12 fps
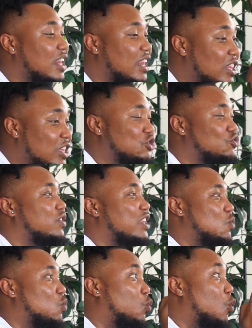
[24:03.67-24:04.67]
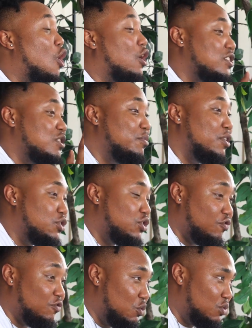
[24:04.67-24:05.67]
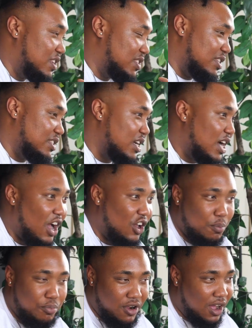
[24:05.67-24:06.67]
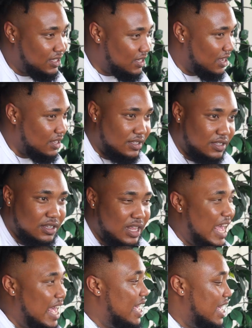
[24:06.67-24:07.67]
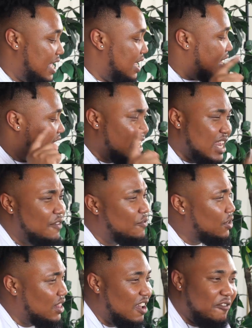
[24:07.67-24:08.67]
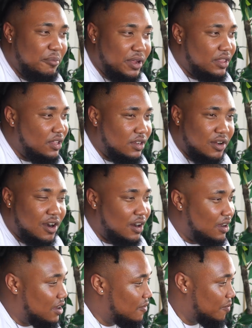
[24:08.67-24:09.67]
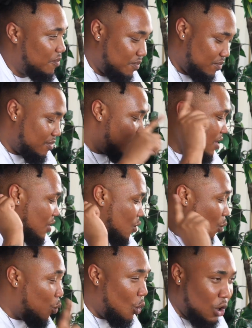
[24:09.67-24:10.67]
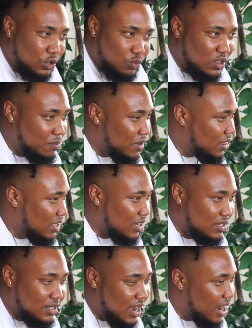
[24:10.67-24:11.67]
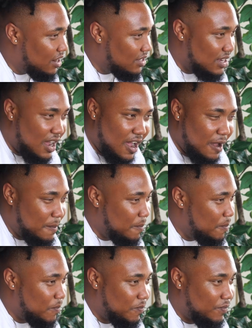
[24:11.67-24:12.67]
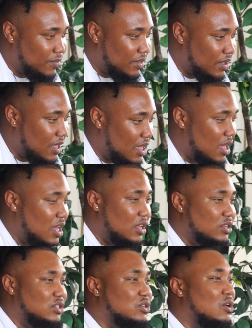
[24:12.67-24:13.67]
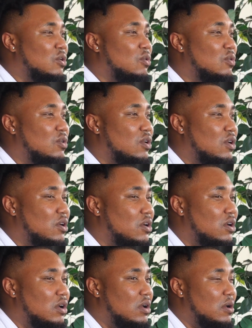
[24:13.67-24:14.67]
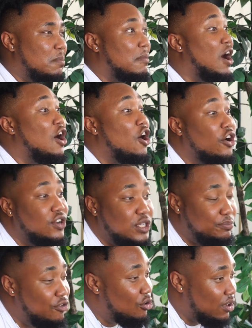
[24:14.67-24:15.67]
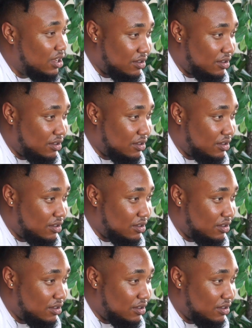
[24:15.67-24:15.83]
literally walked me through this entire process. Never left me in the dark. Walked with me the entire time. So my heart is broken